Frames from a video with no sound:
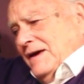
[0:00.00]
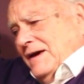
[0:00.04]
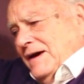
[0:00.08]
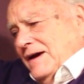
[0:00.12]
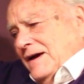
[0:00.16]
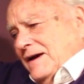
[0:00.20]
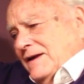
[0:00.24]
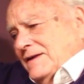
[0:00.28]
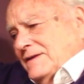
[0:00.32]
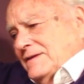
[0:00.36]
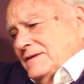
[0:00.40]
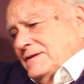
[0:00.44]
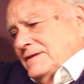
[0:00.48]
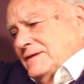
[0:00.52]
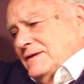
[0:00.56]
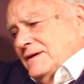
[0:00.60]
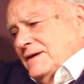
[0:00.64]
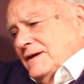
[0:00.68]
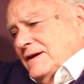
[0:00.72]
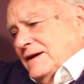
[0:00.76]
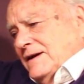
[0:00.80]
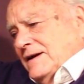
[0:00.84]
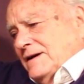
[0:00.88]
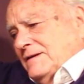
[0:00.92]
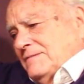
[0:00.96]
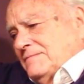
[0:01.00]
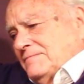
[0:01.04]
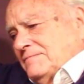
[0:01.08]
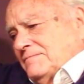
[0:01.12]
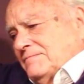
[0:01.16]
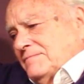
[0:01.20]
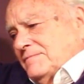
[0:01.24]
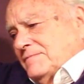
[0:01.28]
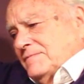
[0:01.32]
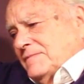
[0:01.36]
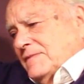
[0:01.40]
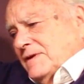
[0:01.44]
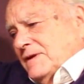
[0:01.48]

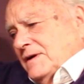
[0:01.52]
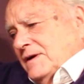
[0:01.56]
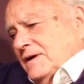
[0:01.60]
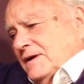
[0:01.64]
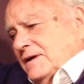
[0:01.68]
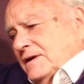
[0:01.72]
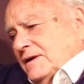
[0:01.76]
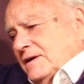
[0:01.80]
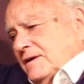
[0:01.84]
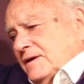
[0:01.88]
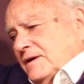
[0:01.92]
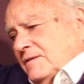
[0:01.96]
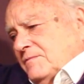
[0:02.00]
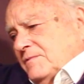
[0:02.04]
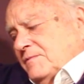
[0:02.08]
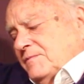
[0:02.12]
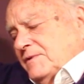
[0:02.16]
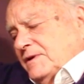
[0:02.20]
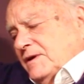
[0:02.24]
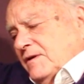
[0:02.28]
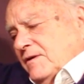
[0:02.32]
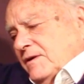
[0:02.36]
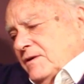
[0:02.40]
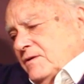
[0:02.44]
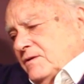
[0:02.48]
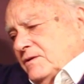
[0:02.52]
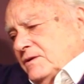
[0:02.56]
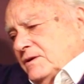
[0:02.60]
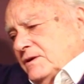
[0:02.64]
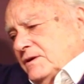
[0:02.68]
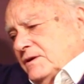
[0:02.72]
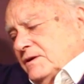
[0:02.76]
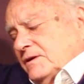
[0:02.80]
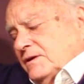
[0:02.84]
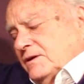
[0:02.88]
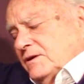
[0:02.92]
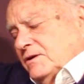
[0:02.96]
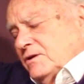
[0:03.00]
I remember going on
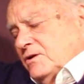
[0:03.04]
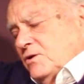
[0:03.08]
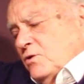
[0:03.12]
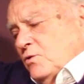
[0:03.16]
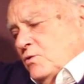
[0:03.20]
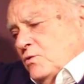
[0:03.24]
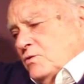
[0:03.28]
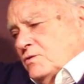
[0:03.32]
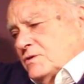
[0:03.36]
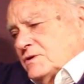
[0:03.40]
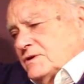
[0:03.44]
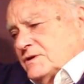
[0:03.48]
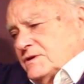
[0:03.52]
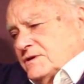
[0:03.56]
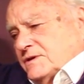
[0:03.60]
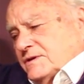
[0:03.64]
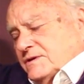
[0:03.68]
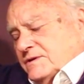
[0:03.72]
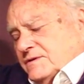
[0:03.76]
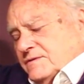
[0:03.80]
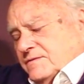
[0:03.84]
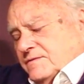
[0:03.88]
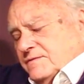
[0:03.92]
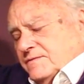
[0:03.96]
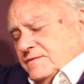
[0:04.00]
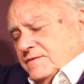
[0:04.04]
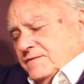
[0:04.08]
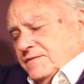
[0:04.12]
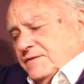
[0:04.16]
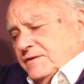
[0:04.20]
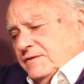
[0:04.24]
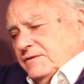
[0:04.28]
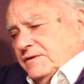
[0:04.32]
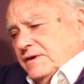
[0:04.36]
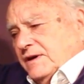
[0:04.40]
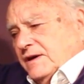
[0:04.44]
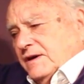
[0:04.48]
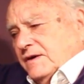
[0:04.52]
a course for a
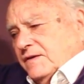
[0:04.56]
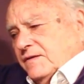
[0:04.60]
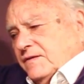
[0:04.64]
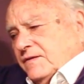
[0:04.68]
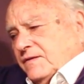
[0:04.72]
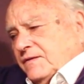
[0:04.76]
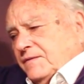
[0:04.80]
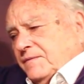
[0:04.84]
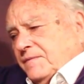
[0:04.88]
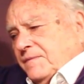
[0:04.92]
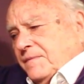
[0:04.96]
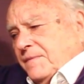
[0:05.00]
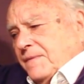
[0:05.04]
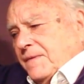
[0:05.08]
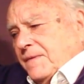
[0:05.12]
few days,